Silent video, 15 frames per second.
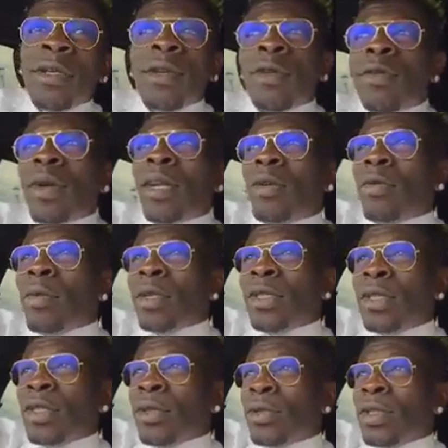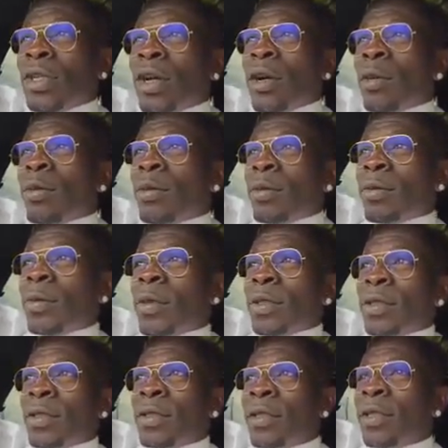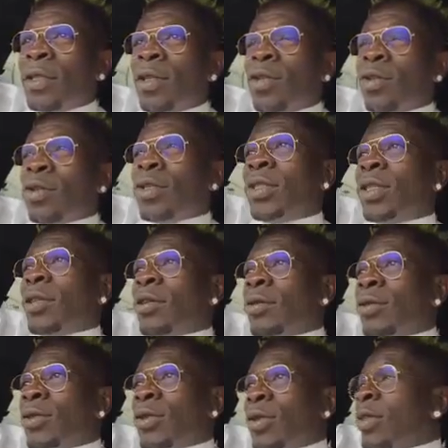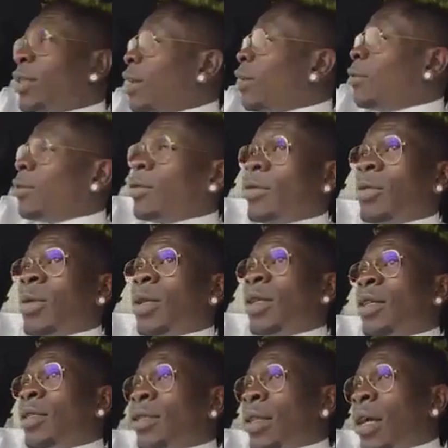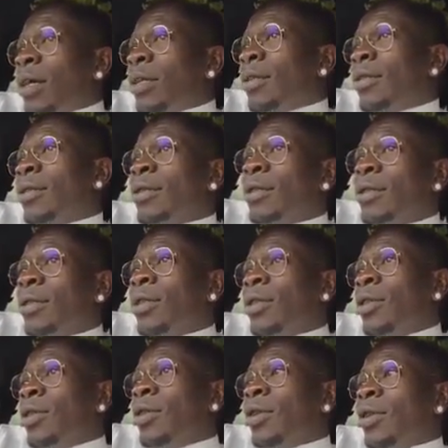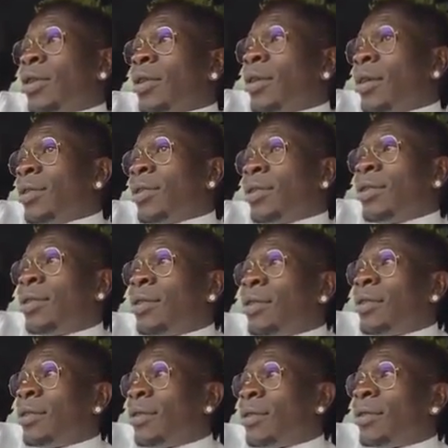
you know, ready with my GOG album and, you know, the singles only that I want to release, like, you know, just